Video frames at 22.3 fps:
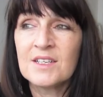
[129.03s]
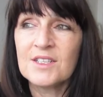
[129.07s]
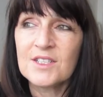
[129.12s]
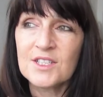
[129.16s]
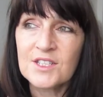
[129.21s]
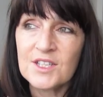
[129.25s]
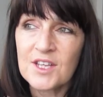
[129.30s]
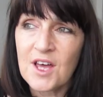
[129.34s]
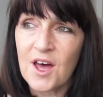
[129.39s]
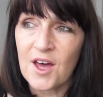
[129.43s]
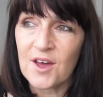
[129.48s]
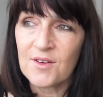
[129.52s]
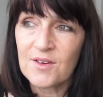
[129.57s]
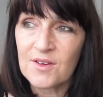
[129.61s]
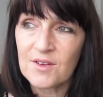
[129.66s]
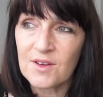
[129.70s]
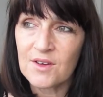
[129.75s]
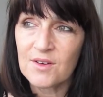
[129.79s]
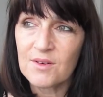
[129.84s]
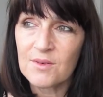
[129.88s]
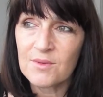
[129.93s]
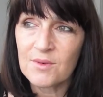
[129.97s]
So
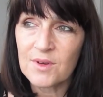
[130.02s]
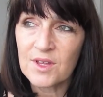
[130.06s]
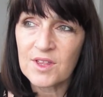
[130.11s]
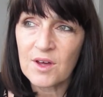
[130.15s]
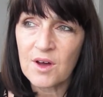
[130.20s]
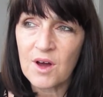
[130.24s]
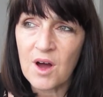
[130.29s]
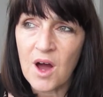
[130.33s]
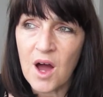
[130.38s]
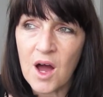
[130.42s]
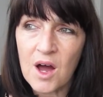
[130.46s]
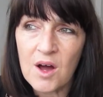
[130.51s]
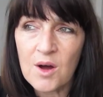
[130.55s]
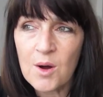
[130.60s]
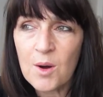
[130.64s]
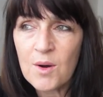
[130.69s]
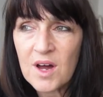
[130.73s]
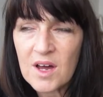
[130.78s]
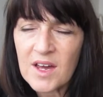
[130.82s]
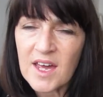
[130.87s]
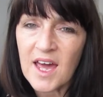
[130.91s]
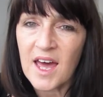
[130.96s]
we thought,
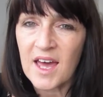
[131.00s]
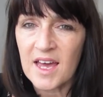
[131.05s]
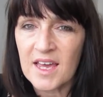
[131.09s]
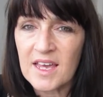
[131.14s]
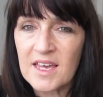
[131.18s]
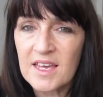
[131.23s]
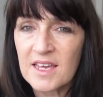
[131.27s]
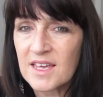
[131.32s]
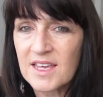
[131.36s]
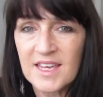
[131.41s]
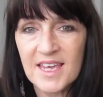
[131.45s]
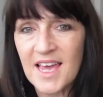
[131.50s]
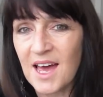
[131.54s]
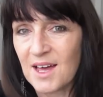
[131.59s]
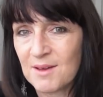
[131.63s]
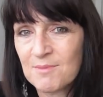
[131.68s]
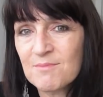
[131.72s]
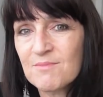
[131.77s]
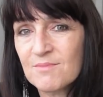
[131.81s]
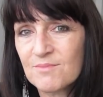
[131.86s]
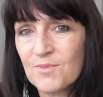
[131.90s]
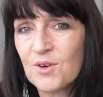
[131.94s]
oh, okay, yeah,
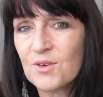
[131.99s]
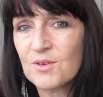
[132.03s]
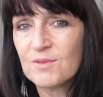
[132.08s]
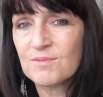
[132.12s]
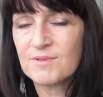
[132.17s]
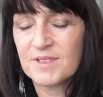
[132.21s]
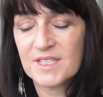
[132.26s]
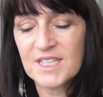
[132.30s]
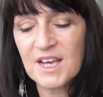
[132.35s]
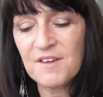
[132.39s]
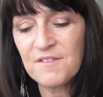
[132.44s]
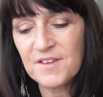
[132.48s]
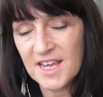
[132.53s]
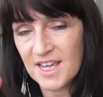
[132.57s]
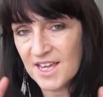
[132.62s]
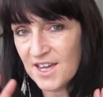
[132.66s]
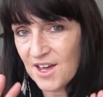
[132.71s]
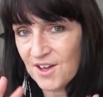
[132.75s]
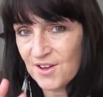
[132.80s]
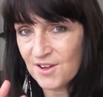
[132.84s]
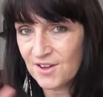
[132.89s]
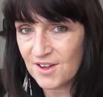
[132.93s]
we'll definitely
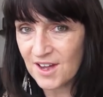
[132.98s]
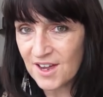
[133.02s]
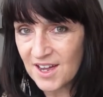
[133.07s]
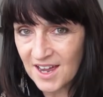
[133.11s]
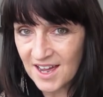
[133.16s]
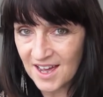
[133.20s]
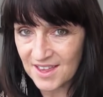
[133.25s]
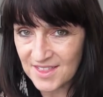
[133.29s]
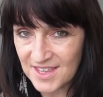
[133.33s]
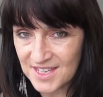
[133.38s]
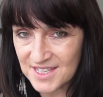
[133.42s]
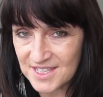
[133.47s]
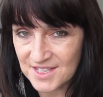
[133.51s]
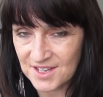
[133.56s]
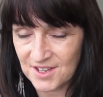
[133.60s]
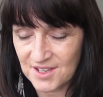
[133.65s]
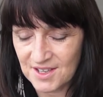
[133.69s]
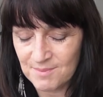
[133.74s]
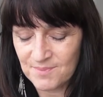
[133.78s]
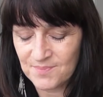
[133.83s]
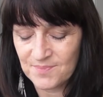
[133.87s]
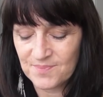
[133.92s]
go at this
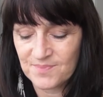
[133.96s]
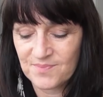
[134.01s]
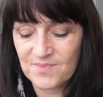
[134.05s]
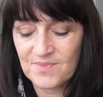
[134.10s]
time.